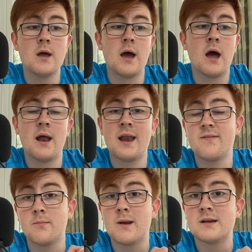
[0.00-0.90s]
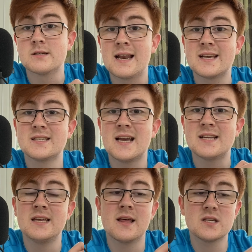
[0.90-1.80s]
and having players like Alex
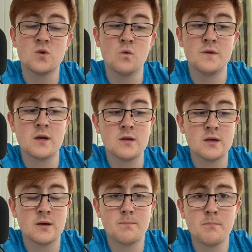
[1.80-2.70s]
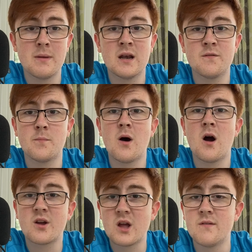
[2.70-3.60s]
Tettey, that's sort of your middle of the
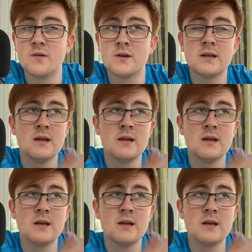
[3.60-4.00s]
park covered.